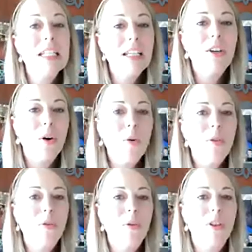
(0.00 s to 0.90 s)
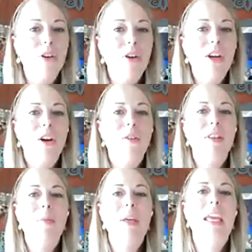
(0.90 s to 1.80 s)
but I did go through a learning
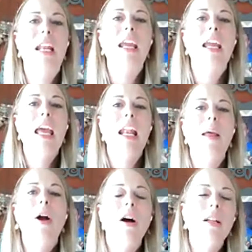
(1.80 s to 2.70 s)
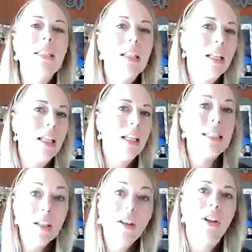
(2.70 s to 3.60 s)
curve in the beginning and I'm
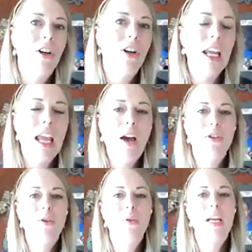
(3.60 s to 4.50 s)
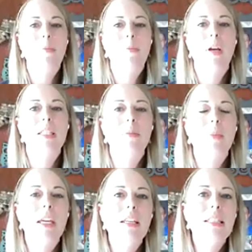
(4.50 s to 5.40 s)
constantly still learning how to adapt
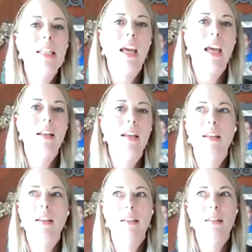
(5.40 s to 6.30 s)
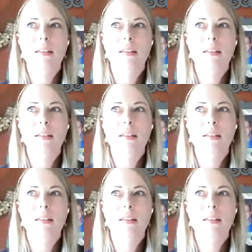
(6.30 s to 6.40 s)
recipes and